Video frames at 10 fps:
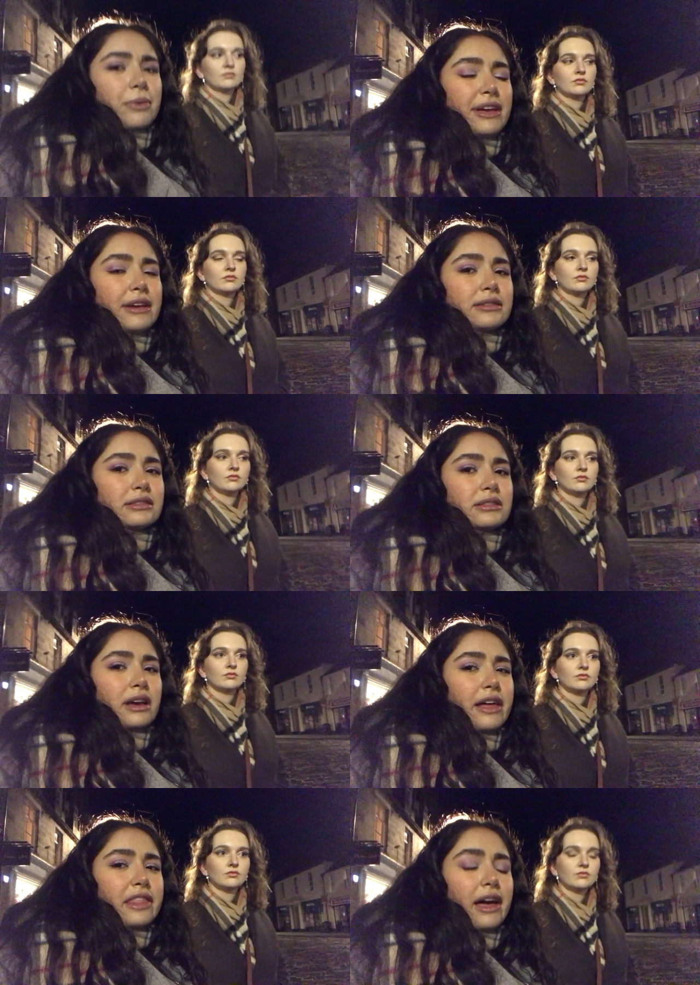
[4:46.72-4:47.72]
Speaker 1: weeks,
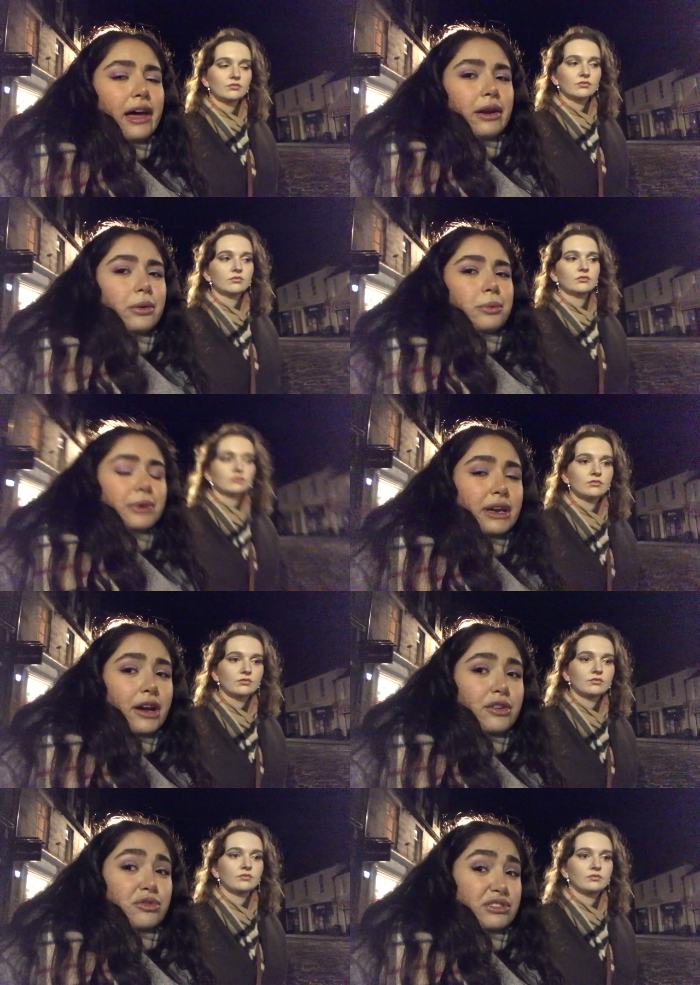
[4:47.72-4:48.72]
and then we
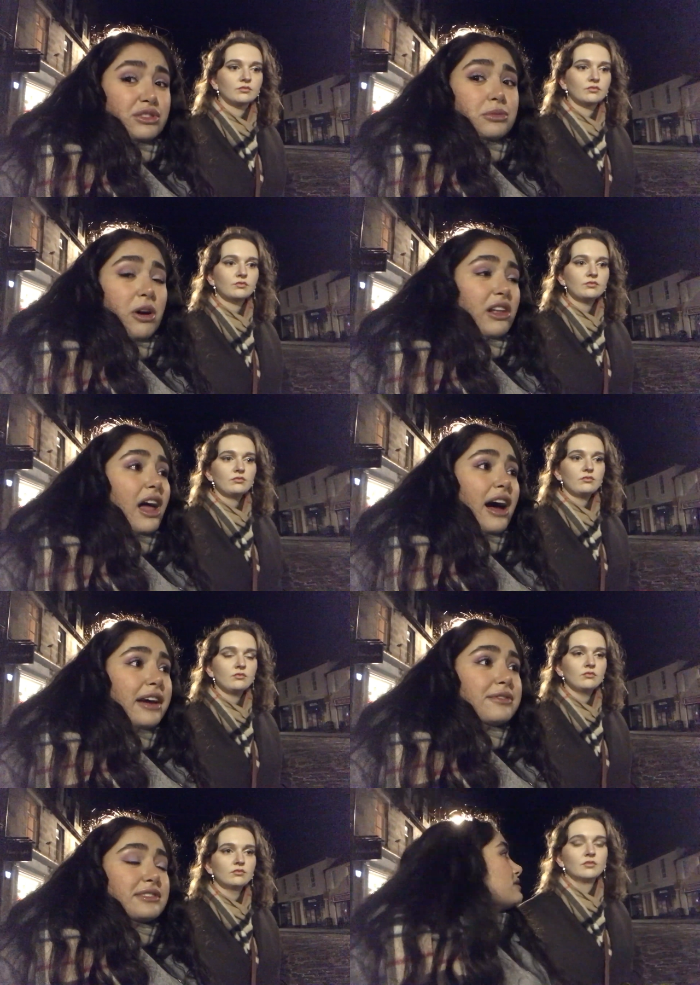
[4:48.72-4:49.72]
kind of resume our
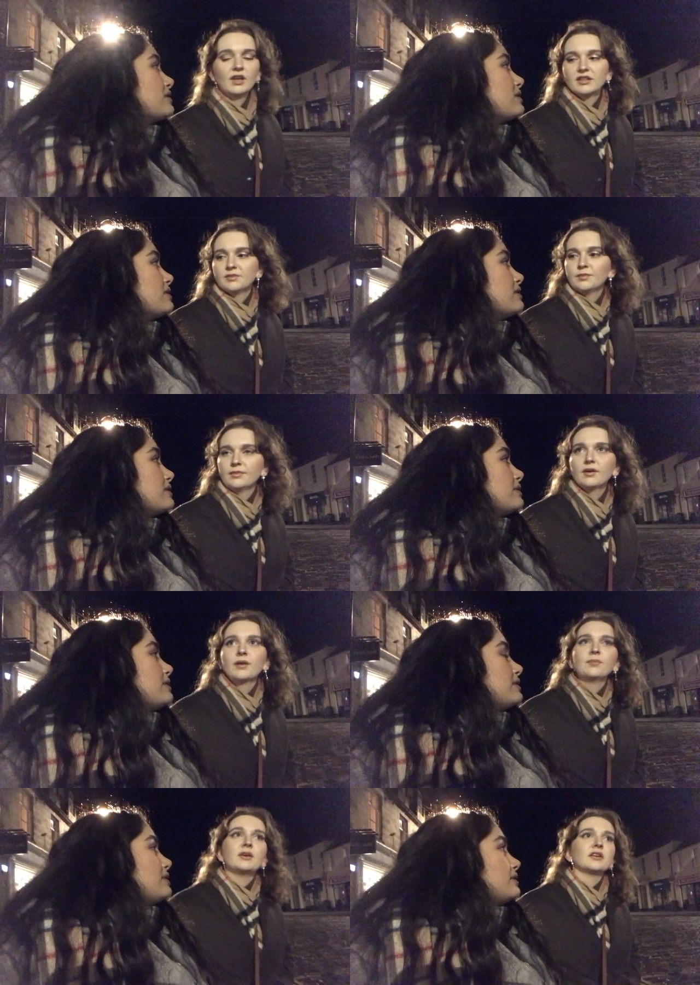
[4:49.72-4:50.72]
lives. It's
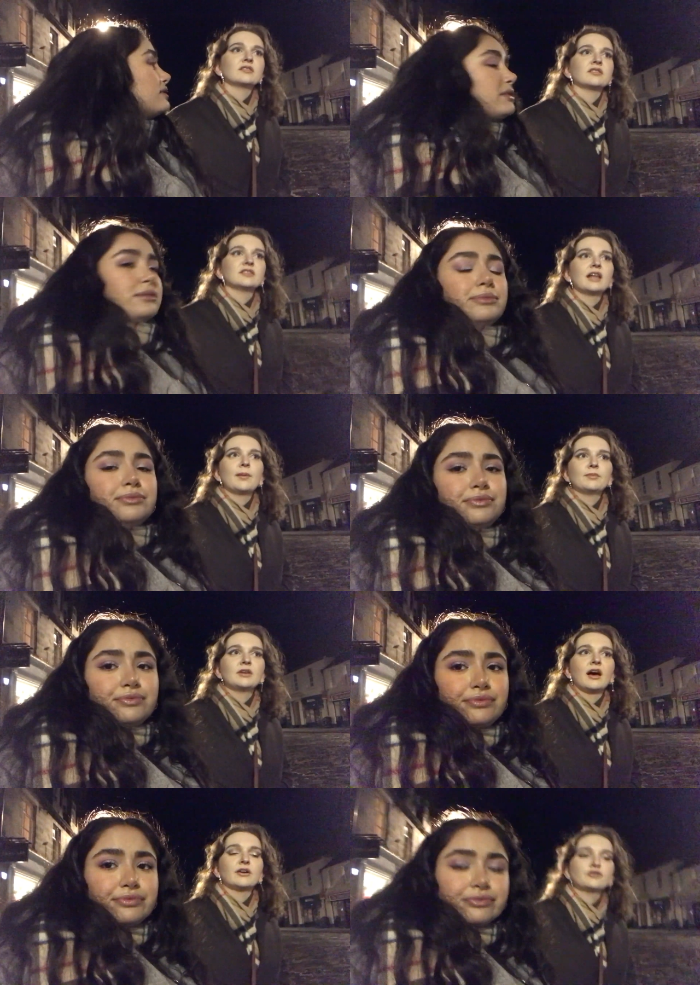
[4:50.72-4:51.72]
because the
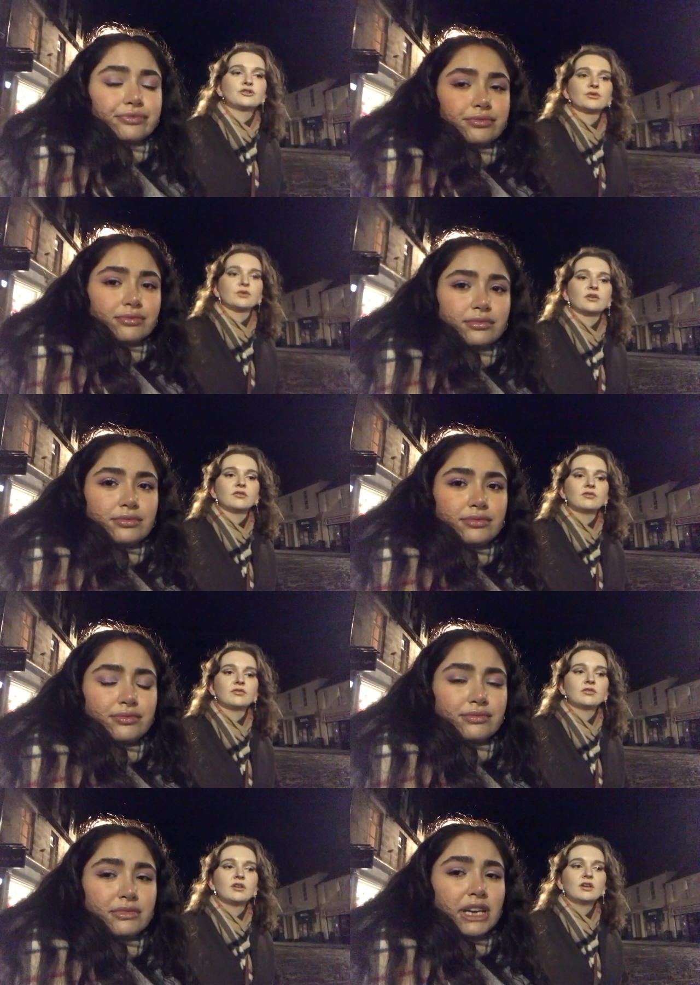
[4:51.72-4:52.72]
slapdash sort
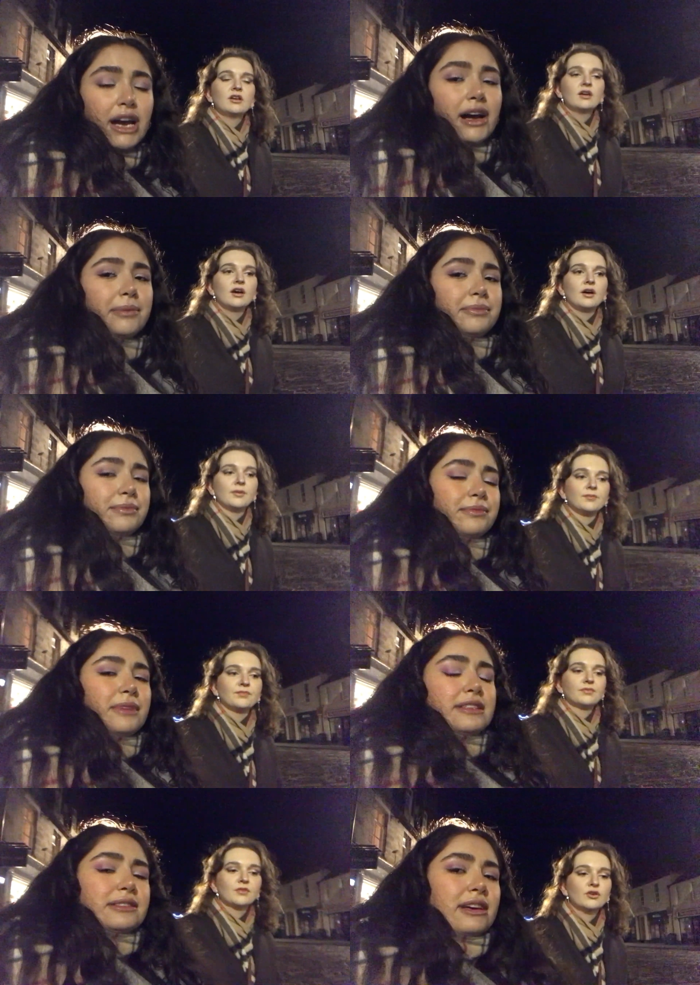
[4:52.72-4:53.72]
of,
Speaker 2: yeah, um,
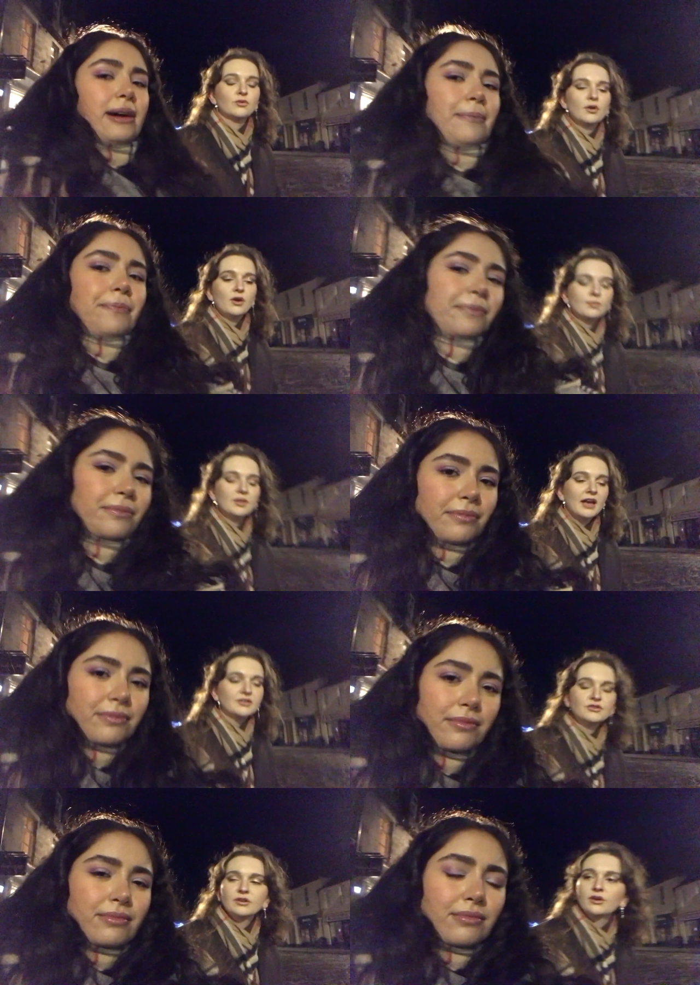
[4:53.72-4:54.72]
it's um
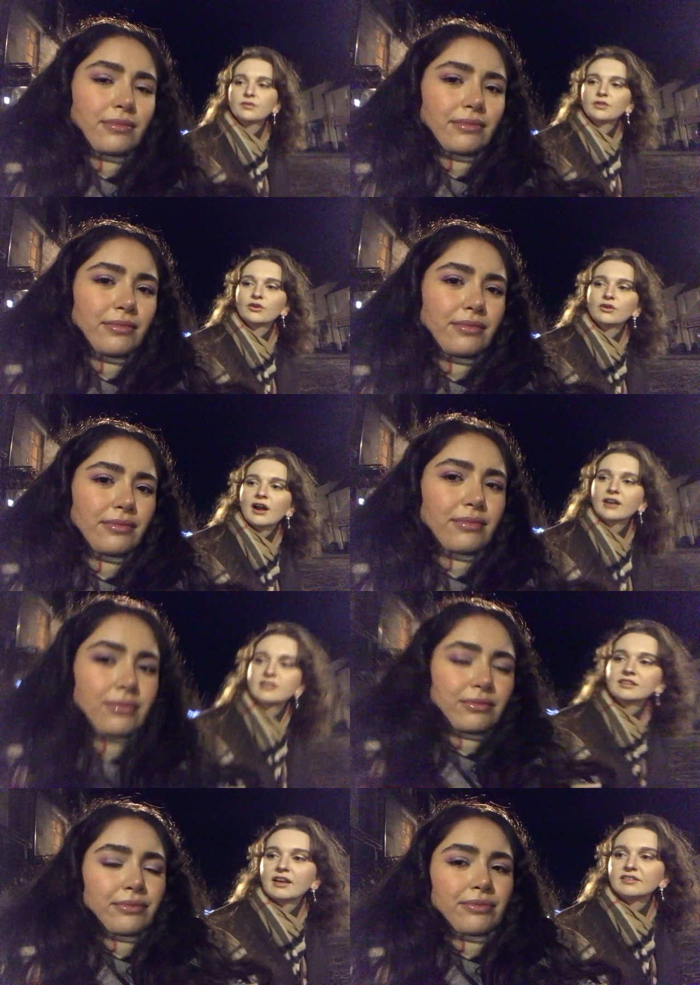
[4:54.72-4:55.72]
plastering over the
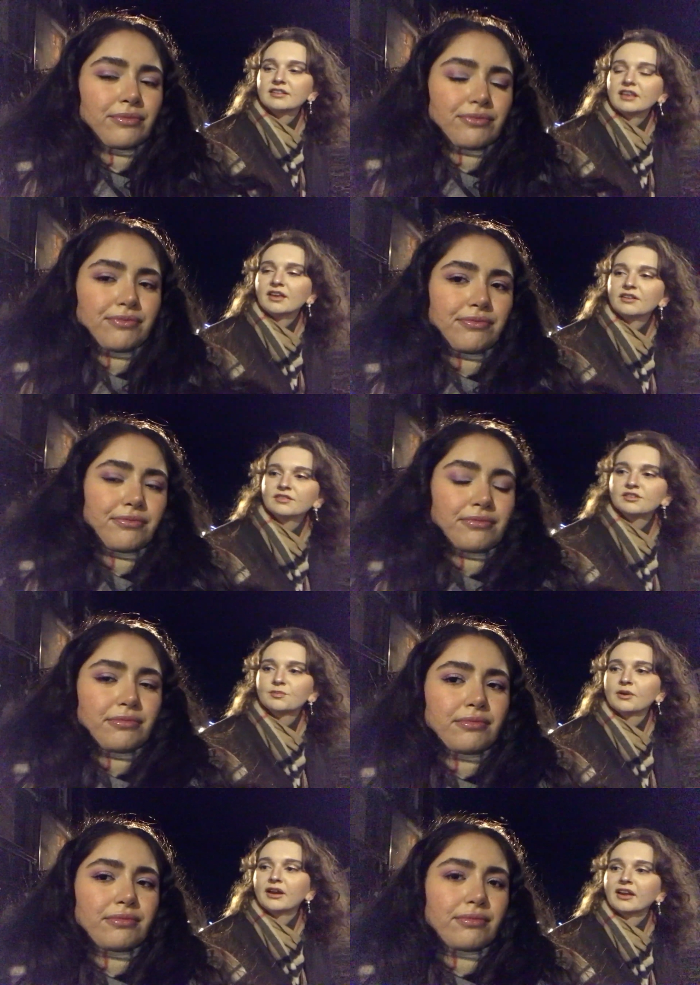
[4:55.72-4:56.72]
cracks as they
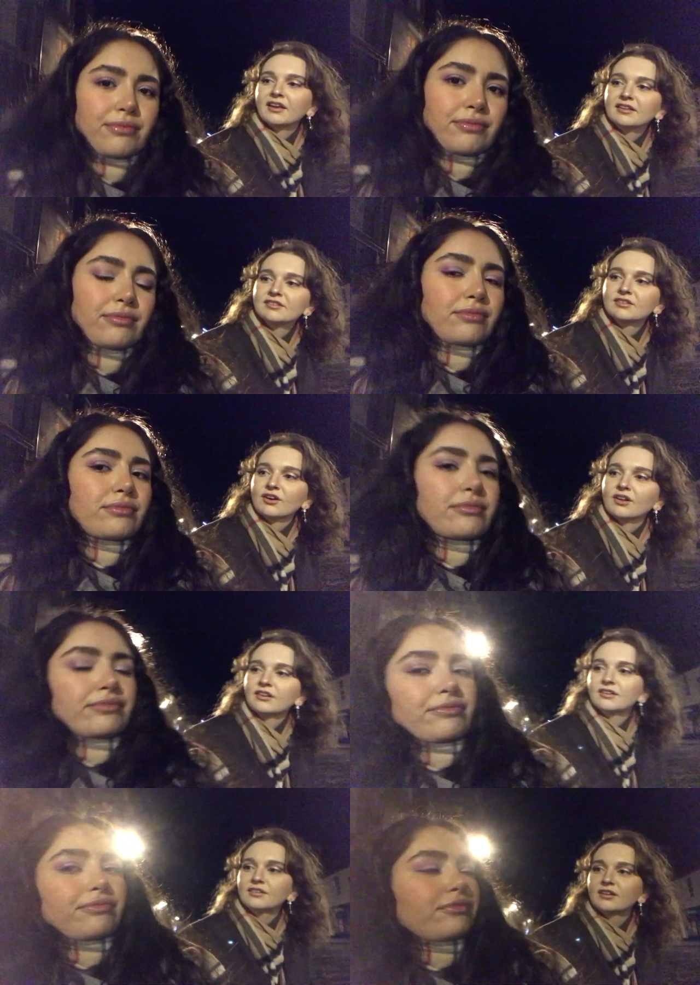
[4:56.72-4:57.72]
spring is not
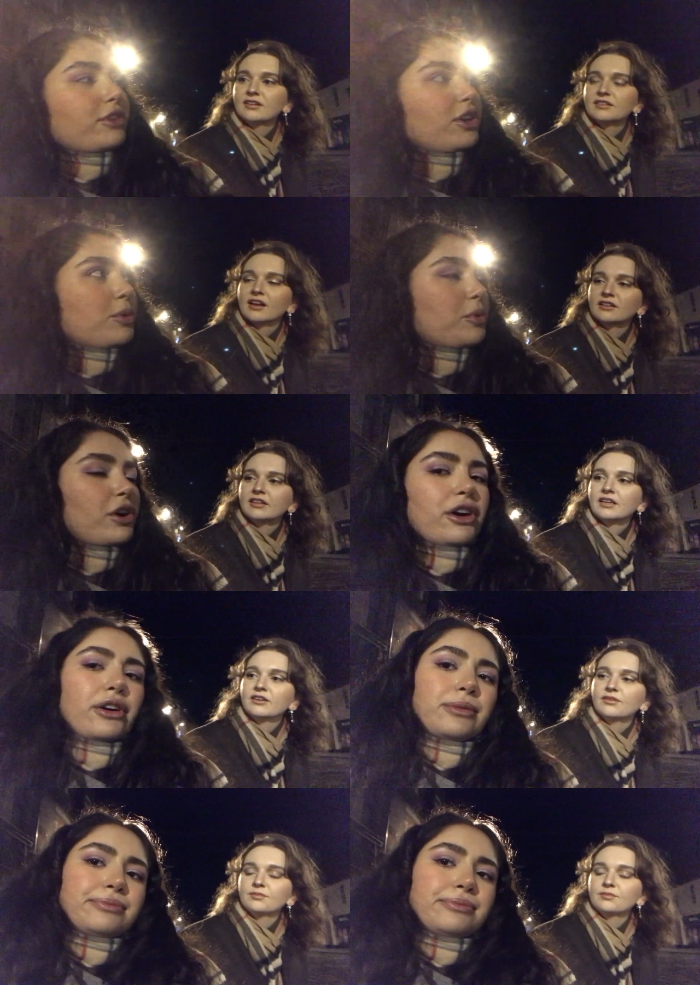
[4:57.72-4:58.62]
exactly gonna work.